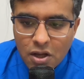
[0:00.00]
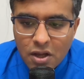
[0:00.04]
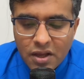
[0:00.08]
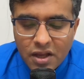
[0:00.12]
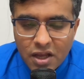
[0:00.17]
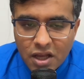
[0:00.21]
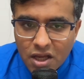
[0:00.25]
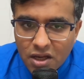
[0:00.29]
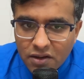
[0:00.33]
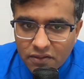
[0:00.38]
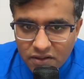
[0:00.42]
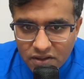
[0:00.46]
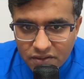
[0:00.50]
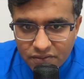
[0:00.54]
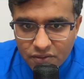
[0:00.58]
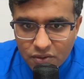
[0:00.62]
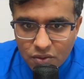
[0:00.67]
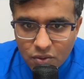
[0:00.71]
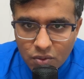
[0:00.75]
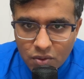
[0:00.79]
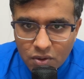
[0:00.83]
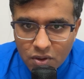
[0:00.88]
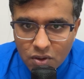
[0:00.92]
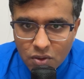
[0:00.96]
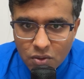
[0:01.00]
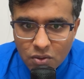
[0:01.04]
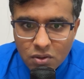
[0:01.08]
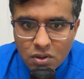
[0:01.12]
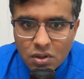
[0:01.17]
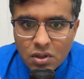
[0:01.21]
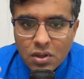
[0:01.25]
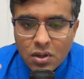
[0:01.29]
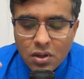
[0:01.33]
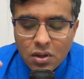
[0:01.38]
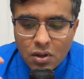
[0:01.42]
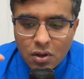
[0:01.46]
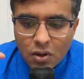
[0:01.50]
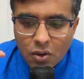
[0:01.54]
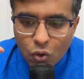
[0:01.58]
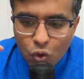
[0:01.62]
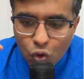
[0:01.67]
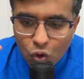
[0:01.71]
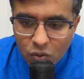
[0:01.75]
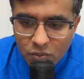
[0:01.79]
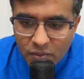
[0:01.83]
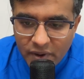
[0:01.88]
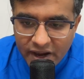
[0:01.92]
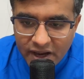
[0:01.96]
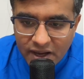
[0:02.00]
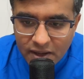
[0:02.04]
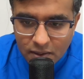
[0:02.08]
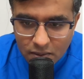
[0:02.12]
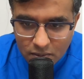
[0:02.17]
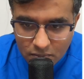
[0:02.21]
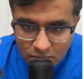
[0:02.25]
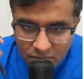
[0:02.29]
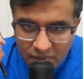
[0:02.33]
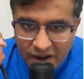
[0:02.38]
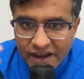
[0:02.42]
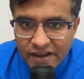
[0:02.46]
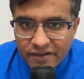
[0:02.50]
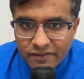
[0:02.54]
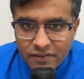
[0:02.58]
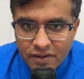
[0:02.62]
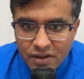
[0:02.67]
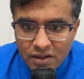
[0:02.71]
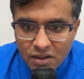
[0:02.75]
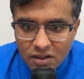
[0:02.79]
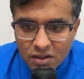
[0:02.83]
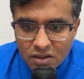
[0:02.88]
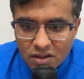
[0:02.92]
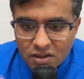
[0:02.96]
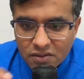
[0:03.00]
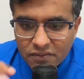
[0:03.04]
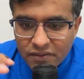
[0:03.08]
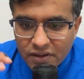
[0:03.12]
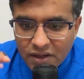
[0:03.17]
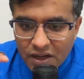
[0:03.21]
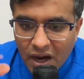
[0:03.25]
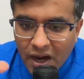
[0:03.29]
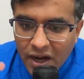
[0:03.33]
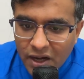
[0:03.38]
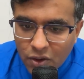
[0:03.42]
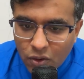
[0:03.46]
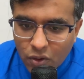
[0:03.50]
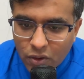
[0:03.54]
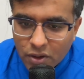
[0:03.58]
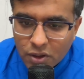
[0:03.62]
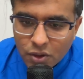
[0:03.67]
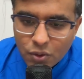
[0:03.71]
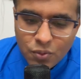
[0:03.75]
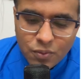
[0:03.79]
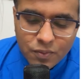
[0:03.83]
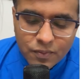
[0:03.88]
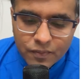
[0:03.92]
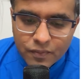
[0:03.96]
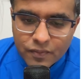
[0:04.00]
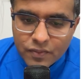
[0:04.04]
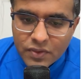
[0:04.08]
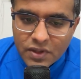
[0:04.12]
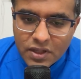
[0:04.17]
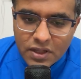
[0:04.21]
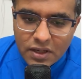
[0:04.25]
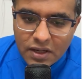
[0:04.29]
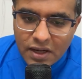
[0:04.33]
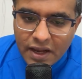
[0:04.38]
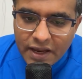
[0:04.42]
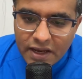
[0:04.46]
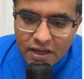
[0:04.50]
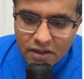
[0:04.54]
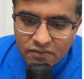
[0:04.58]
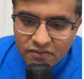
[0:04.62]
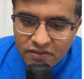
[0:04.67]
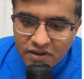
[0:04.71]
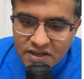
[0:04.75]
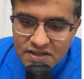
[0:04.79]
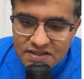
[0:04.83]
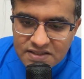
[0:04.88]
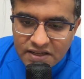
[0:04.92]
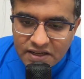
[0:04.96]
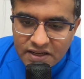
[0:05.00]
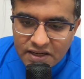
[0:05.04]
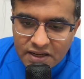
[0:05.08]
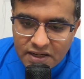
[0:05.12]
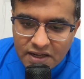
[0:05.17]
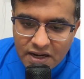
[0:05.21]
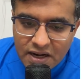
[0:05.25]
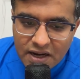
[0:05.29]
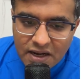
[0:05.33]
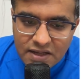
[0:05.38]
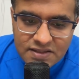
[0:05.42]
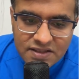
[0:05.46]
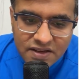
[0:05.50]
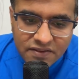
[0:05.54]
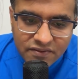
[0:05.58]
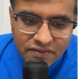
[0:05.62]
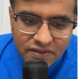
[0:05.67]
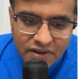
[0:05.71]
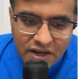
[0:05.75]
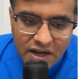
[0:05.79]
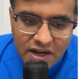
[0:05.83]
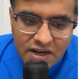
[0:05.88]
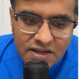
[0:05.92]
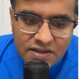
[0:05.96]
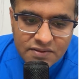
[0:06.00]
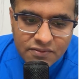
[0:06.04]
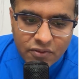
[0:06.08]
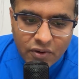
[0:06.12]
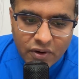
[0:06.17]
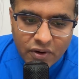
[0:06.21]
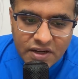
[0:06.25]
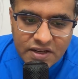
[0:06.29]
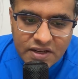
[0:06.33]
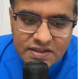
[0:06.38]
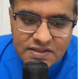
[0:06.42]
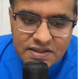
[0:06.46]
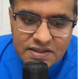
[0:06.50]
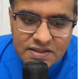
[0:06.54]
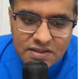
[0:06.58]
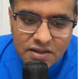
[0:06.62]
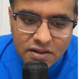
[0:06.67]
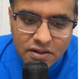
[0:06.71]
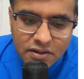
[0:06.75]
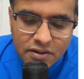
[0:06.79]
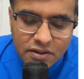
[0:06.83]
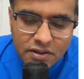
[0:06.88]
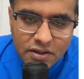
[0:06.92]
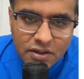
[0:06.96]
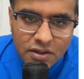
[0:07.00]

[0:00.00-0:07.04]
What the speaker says: Even if you don't know, go by my way, the way I taught you. Like we are sitting somewhere at 4600.